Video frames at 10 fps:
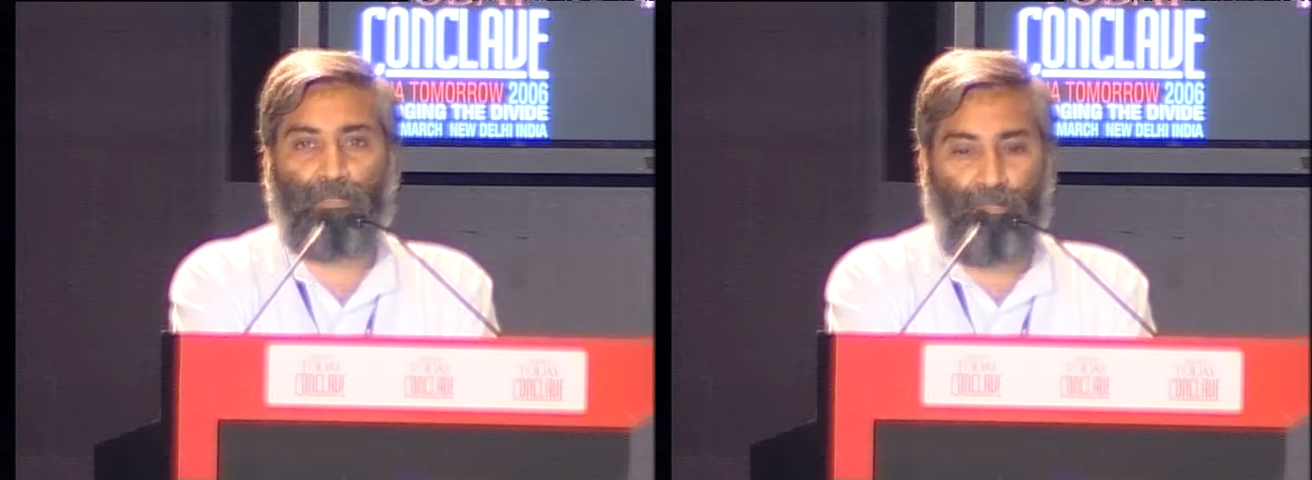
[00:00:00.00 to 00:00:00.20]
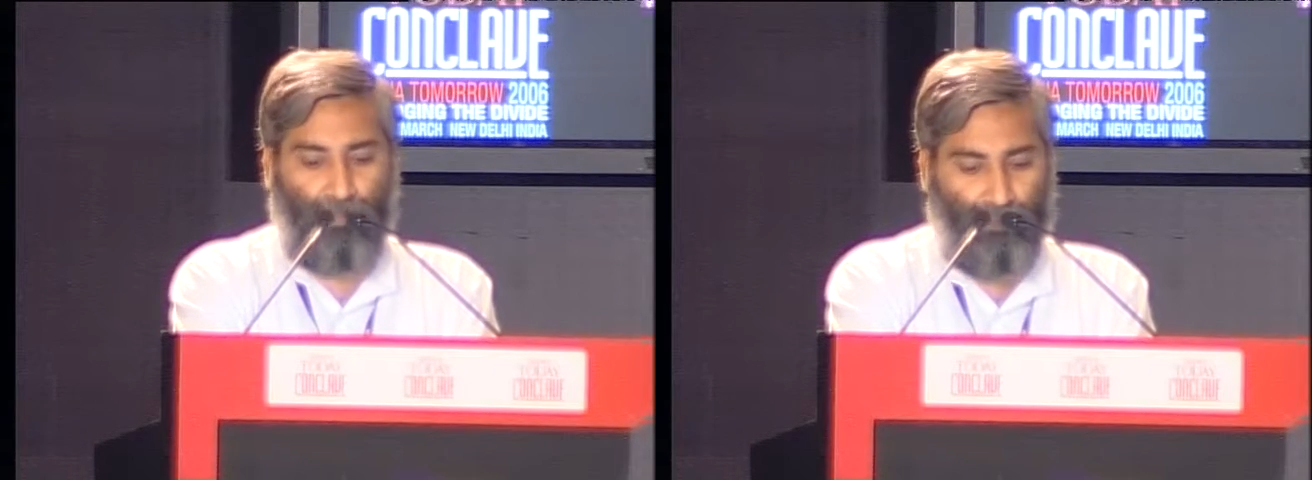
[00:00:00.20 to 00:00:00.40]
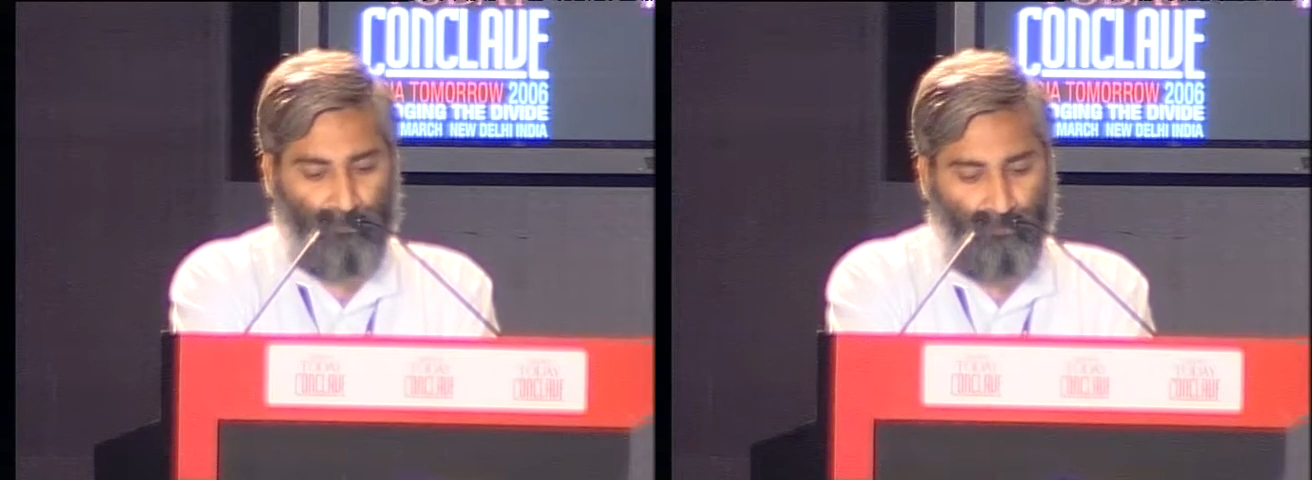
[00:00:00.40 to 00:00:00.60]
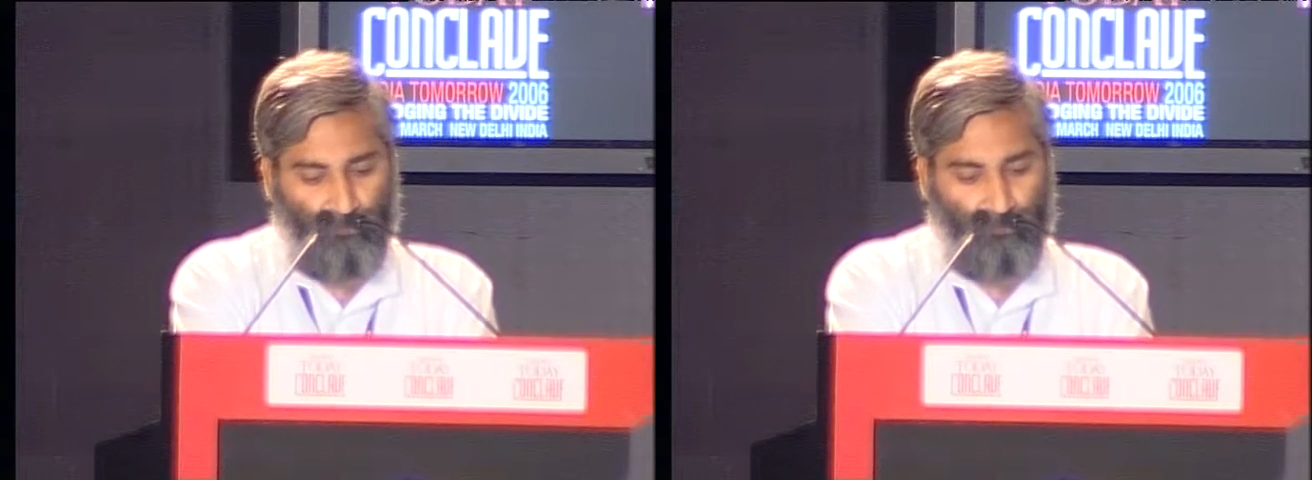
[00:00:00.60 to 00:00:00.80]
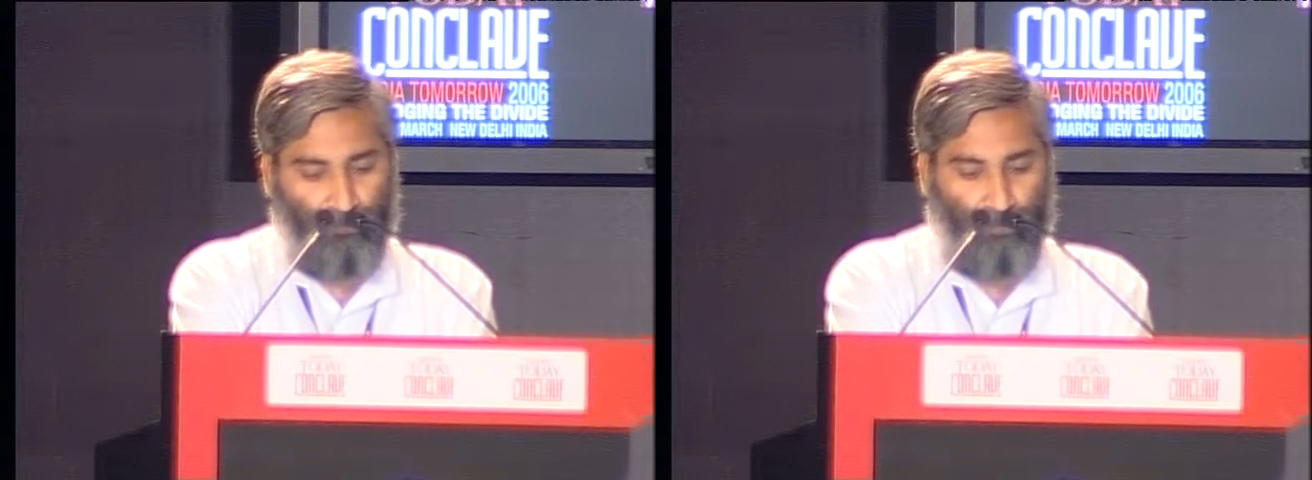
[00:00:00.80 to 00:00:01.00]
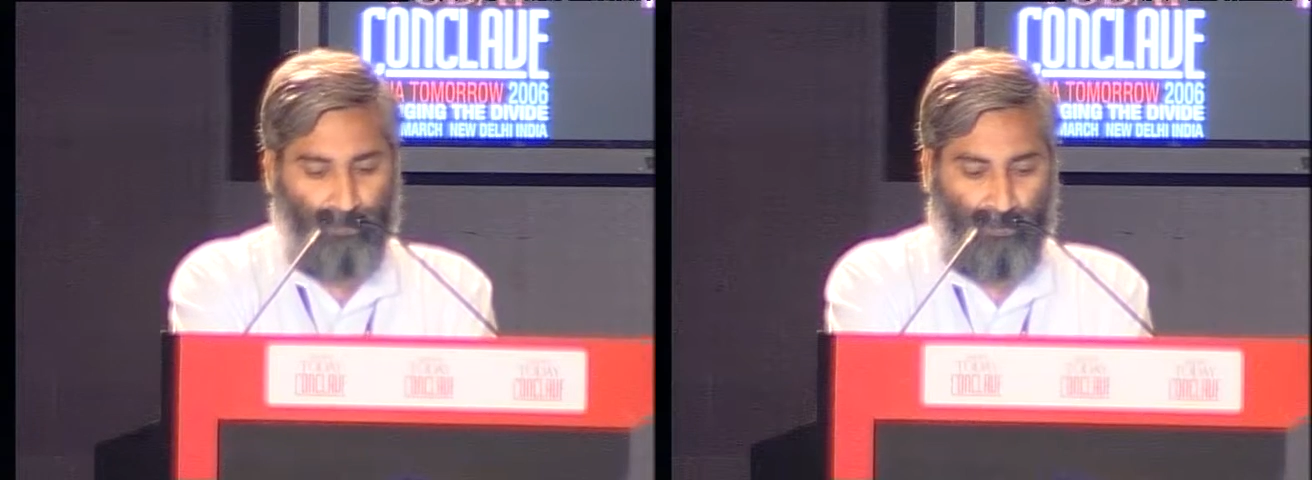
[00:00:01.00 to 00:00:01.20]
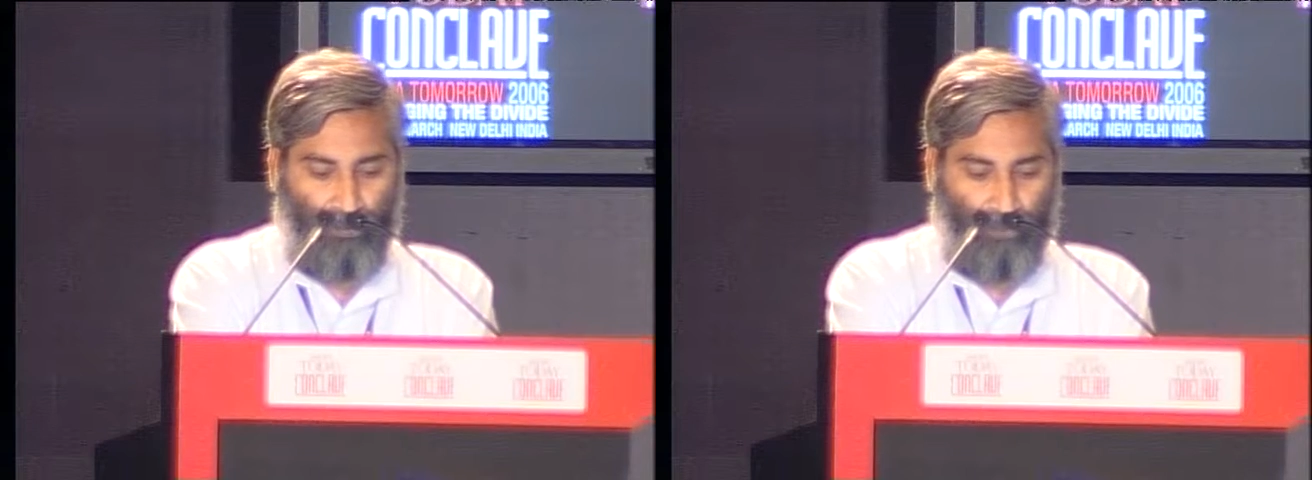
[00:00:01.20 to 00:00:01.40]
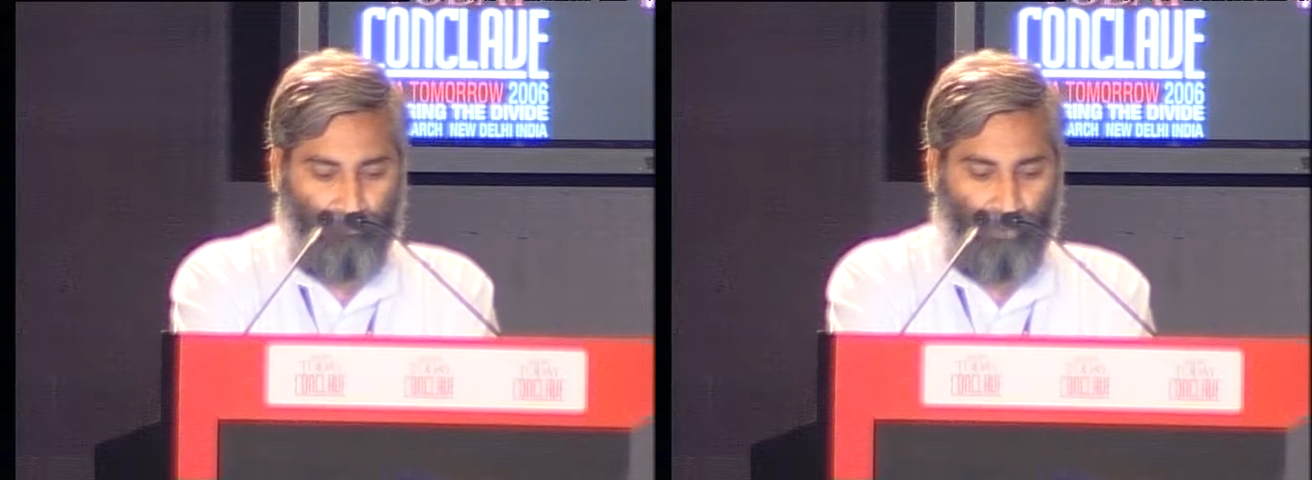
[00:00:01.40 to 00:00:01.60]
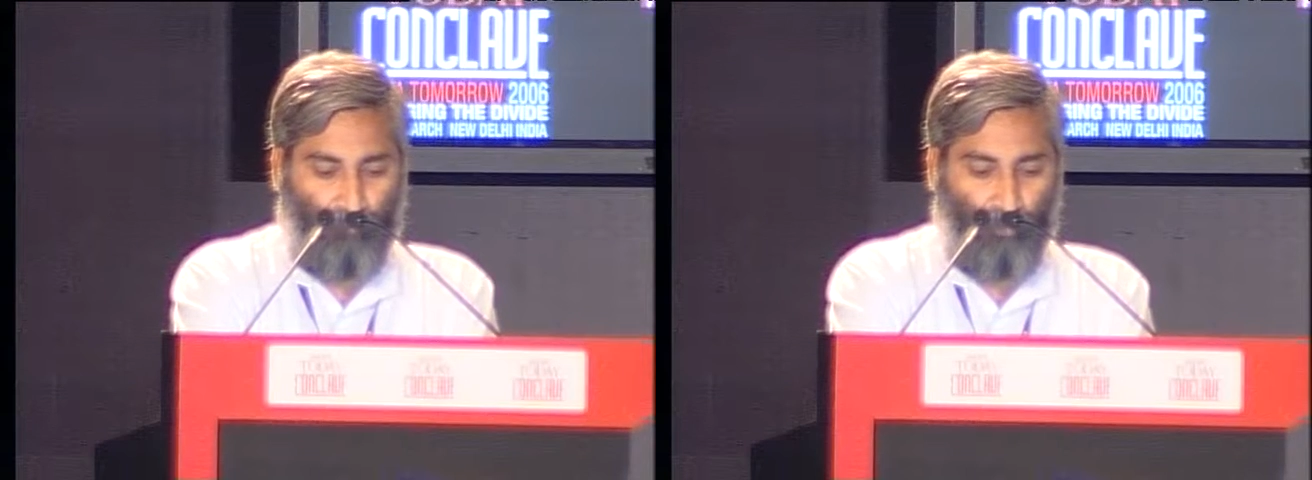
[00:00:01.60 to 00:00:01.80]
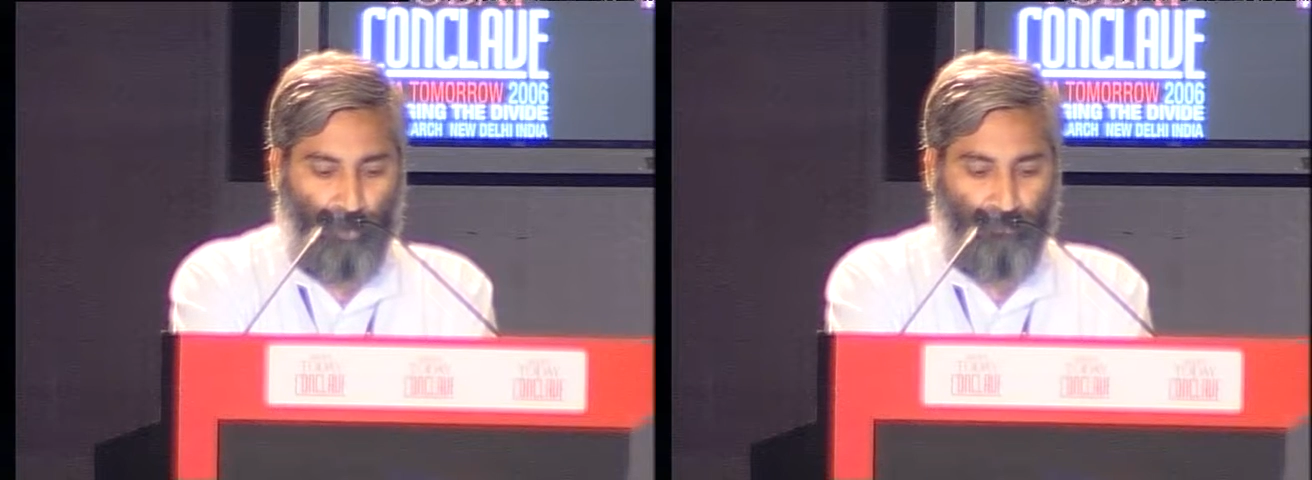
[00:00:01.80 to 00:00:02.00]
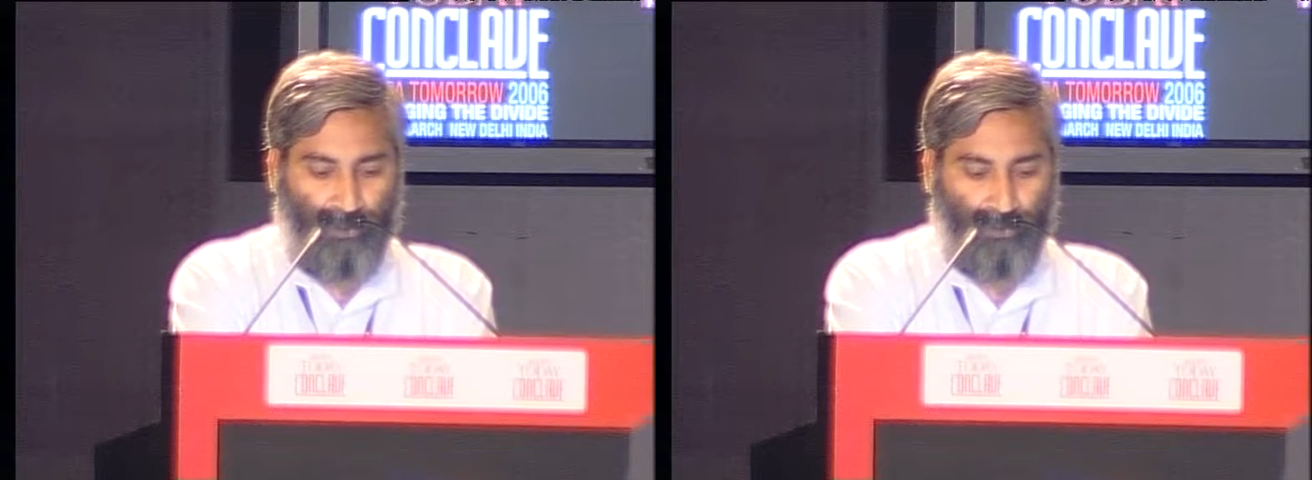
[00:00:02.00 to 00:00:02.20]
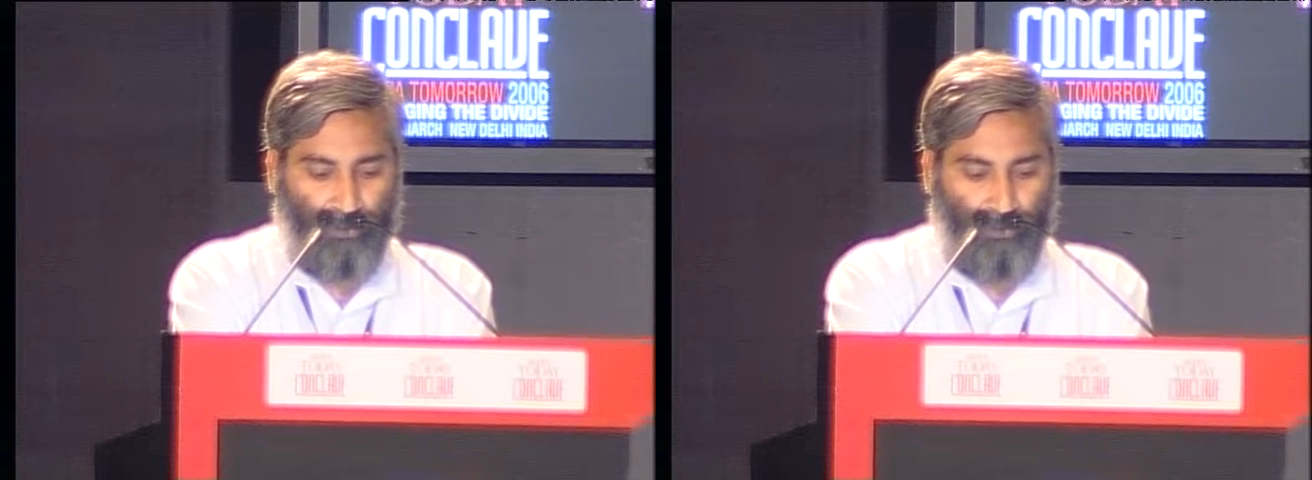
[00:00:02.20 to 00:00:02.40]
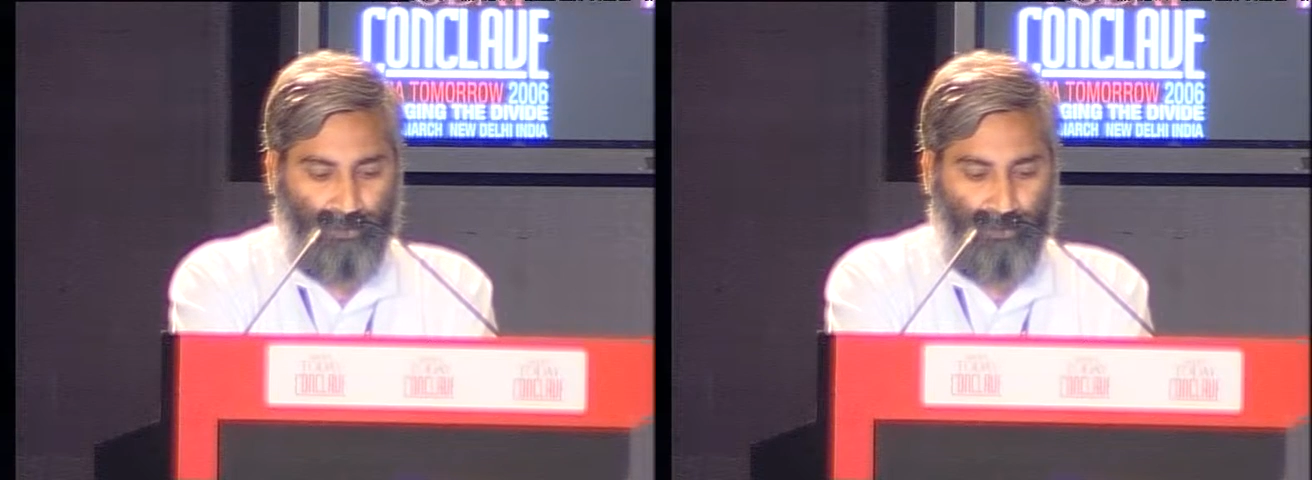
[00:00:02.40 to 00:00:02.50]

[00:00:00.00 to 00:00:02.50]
days of uh, employment